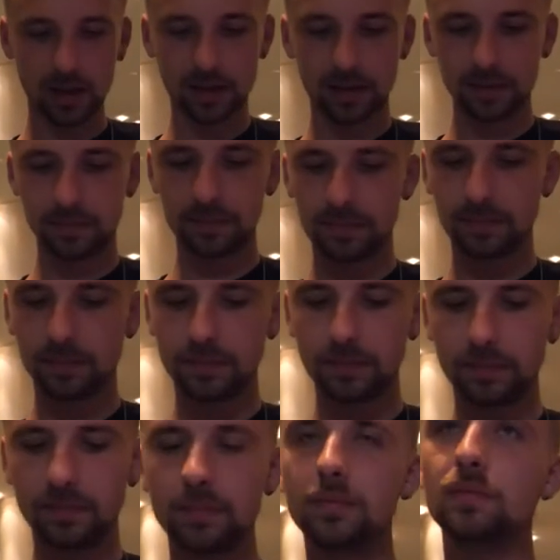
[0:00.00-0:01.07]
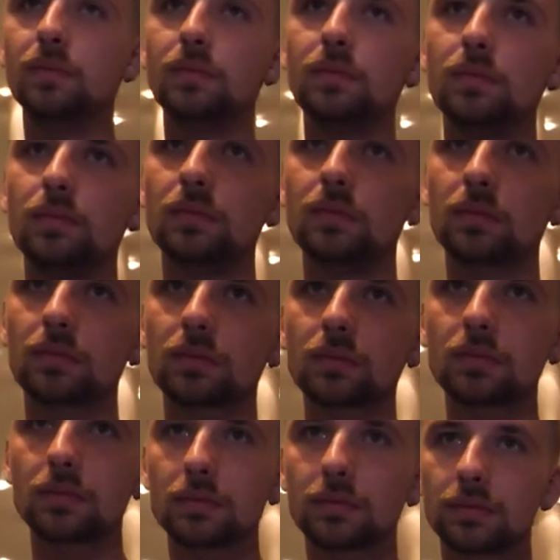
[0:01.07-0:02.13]
So you're doing a smaller bag for
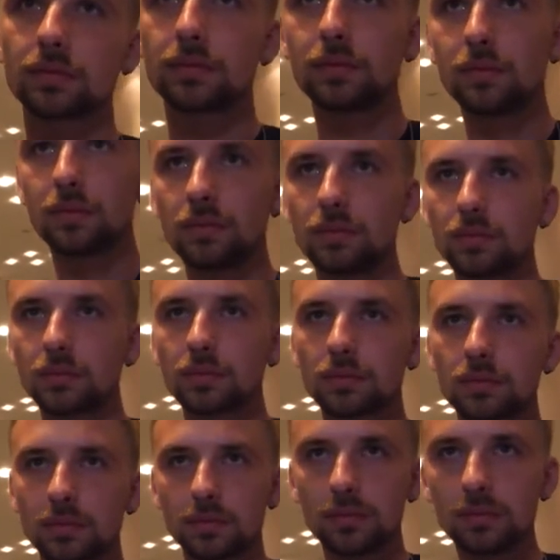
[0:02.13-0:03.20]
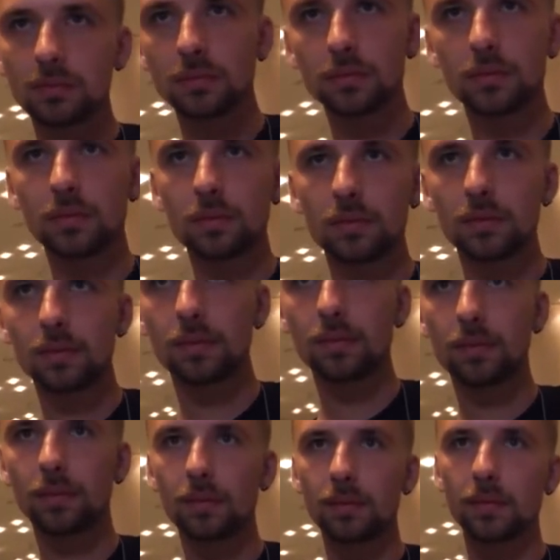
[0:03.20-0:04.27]
children, but you could in theory do this technology on
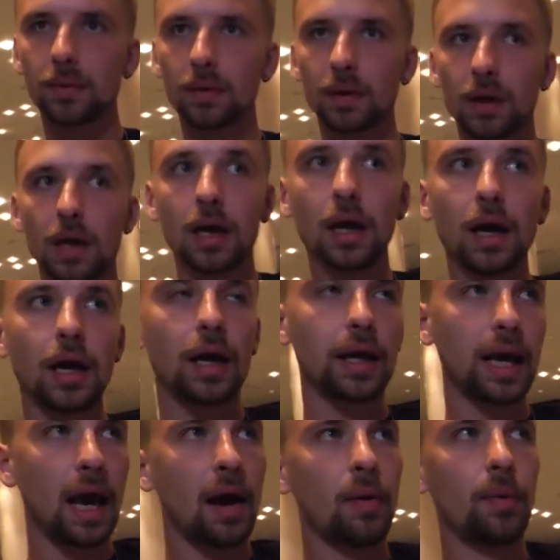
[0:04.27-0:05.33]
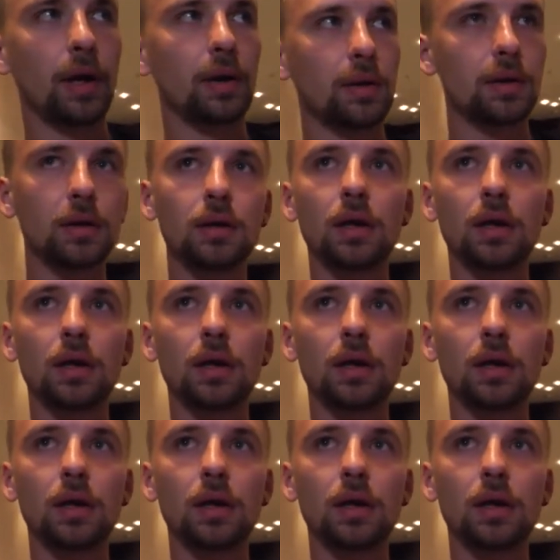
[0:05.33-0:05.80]
clothes, right? Yeah. Are you planning?